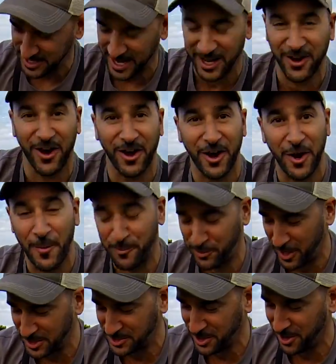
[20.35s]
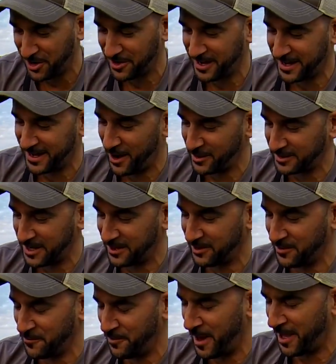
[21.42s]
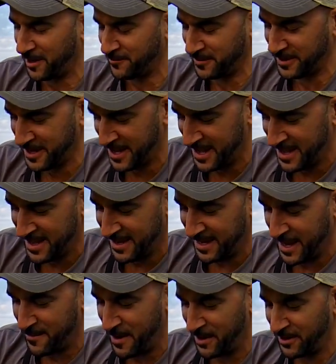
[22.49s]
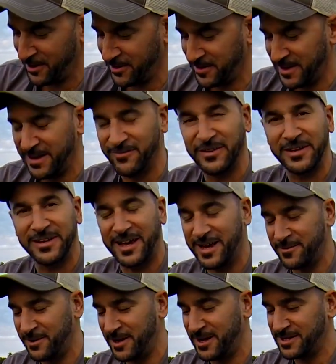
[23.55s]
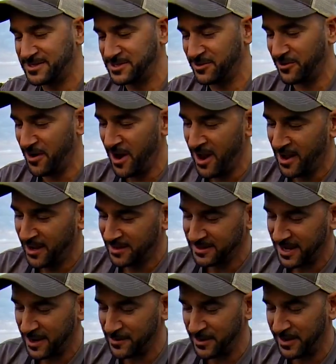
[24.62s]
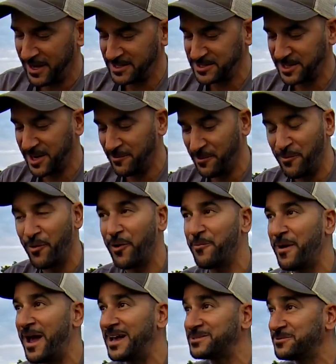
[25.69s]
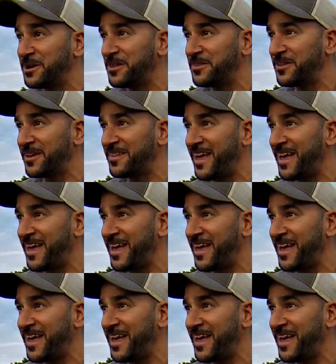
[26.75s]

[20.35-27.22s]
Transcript: that I caught on a brush hog. I got down on the bottom and came out here in the evening time, guys. So time to catch a couple more bass. What do you think of